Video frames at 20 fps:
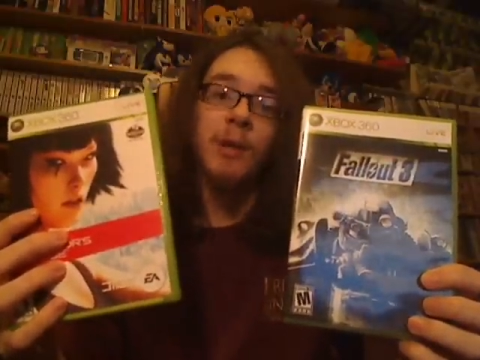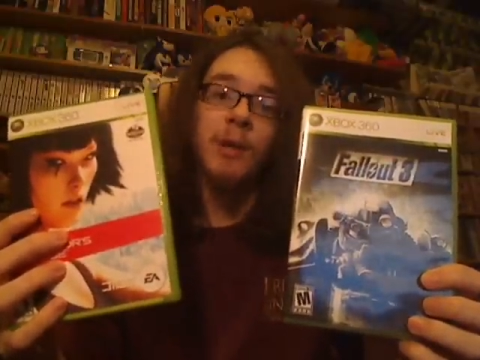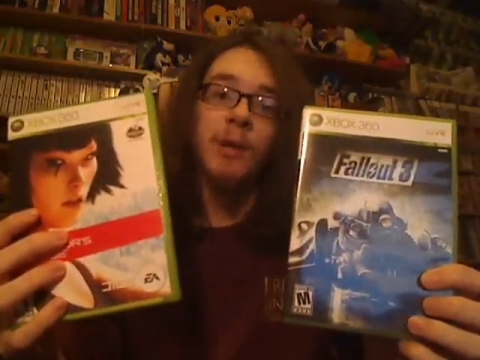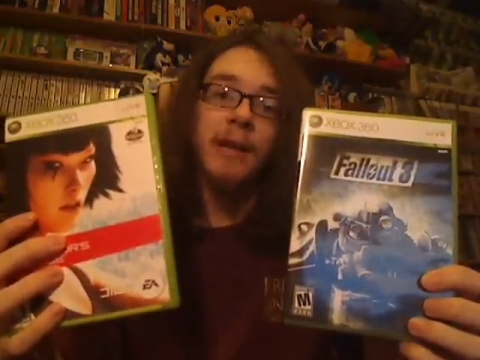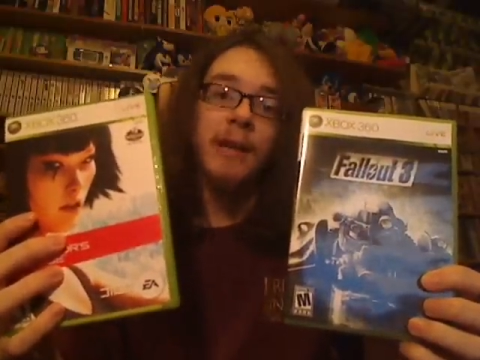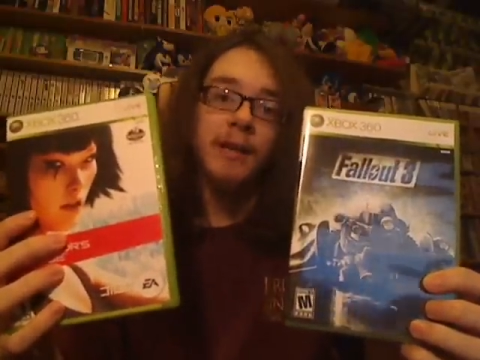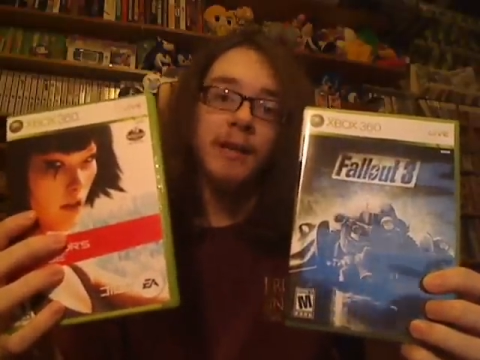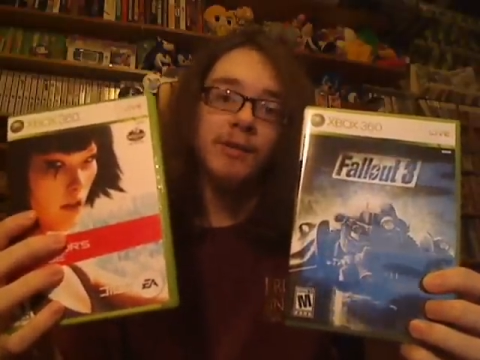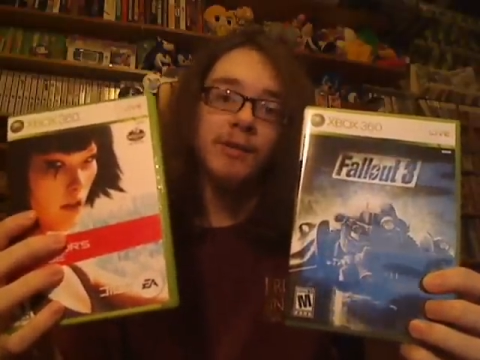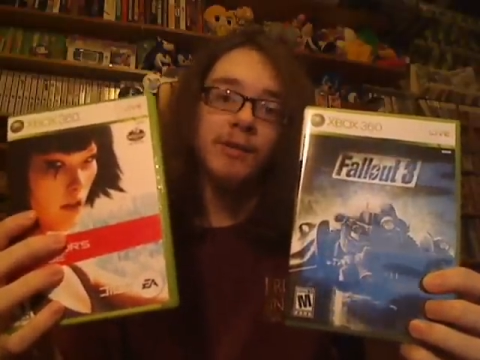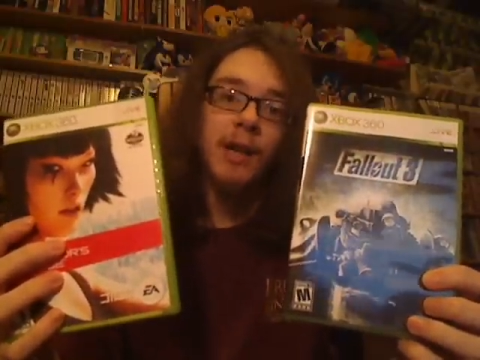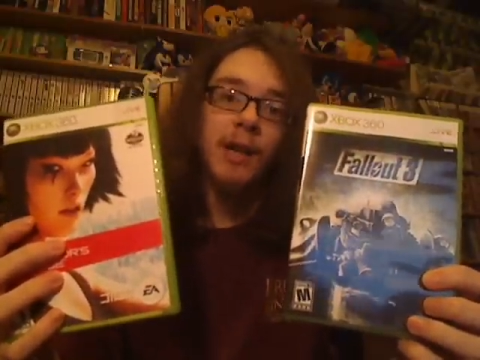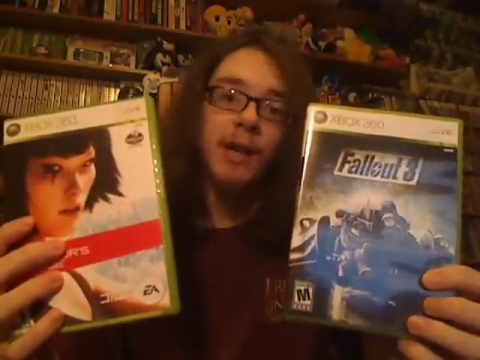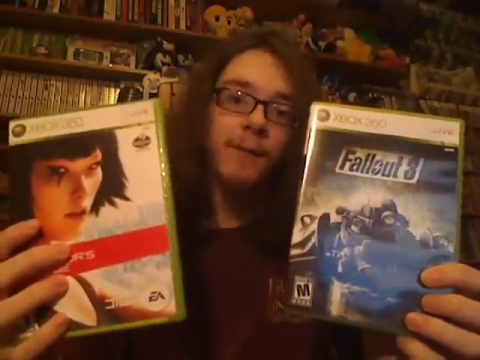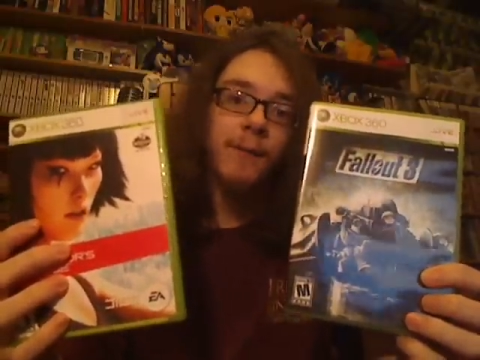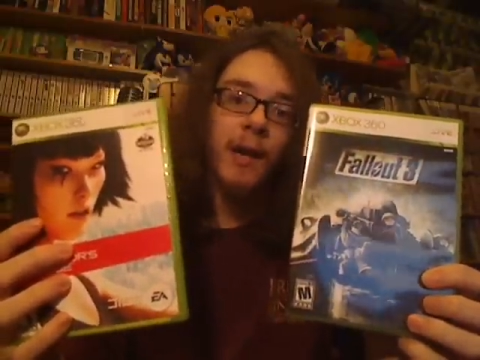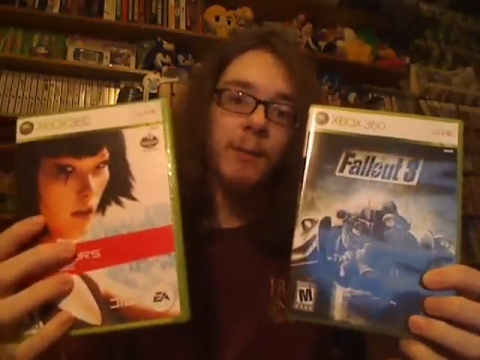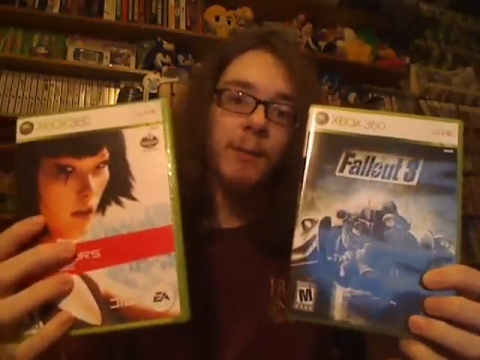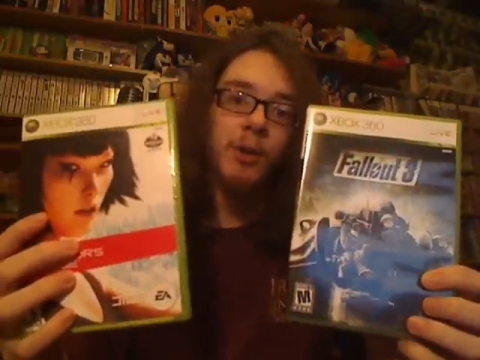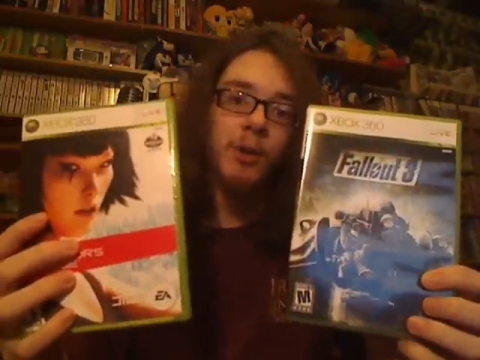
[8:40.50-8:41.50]
playing in a
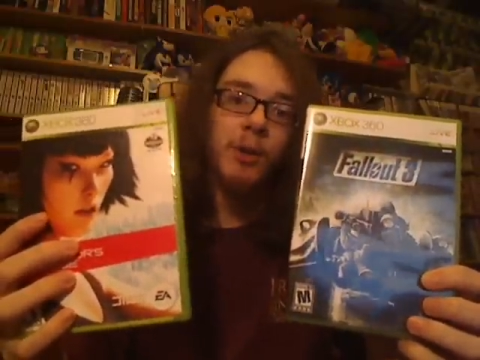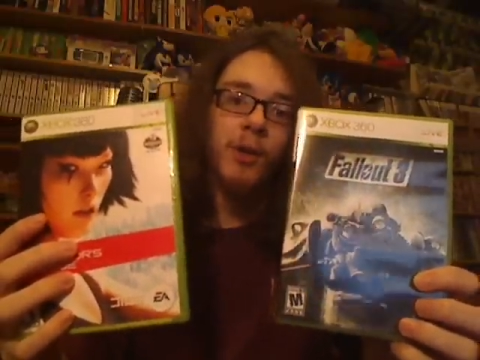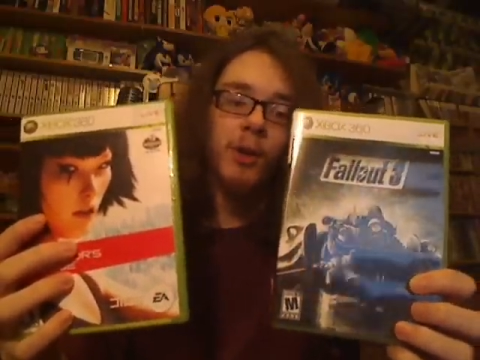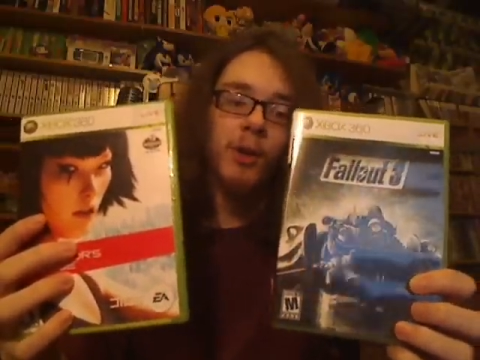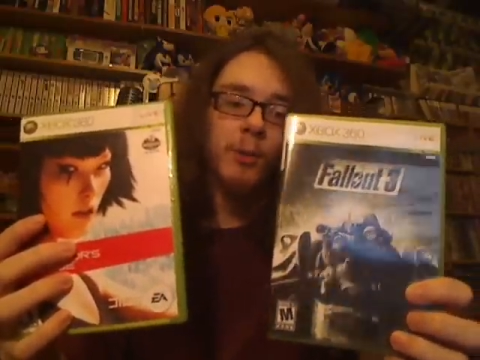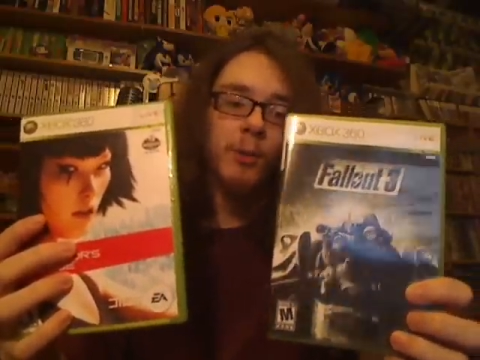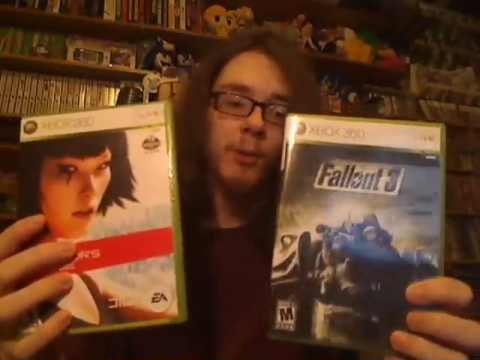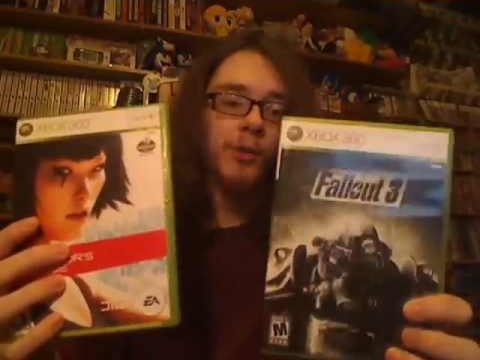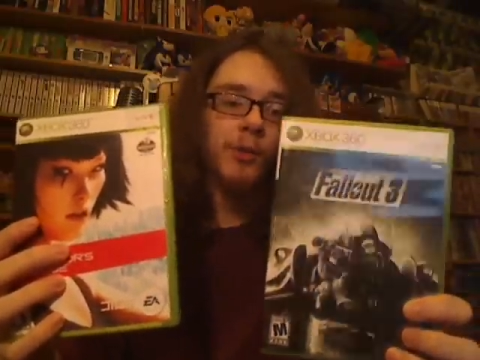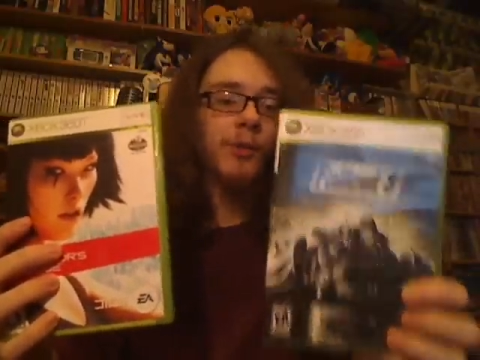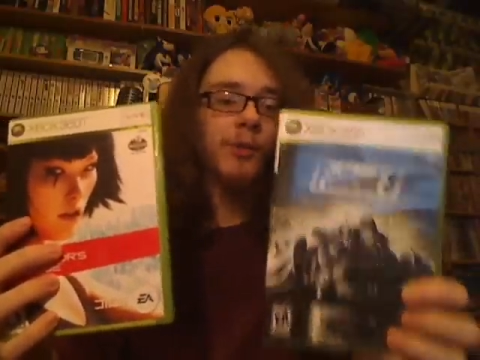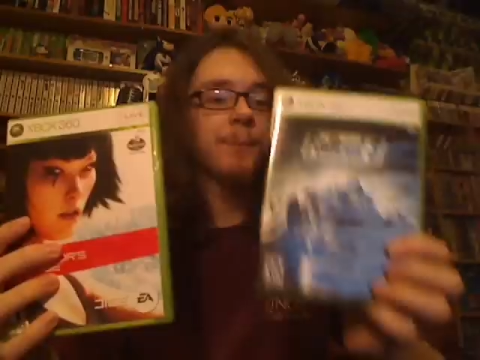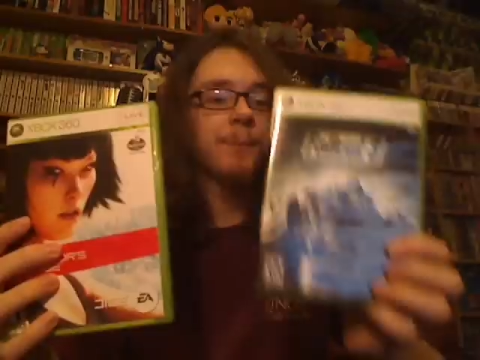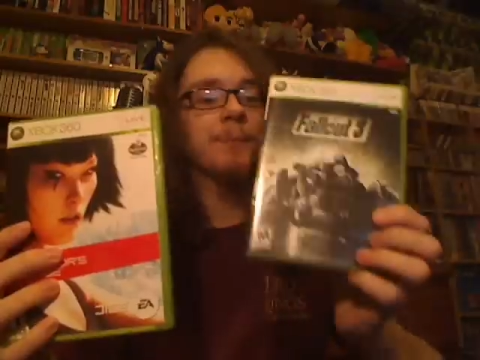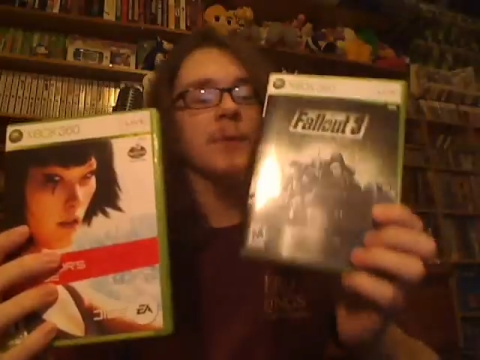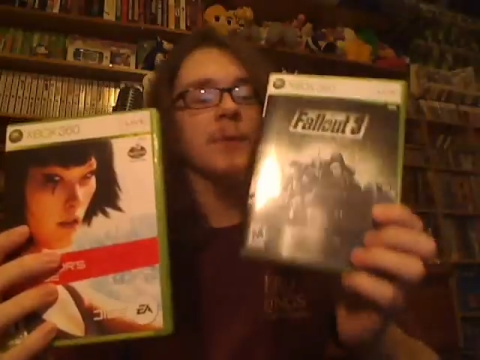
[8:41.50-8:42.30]
sci-fi movie almost.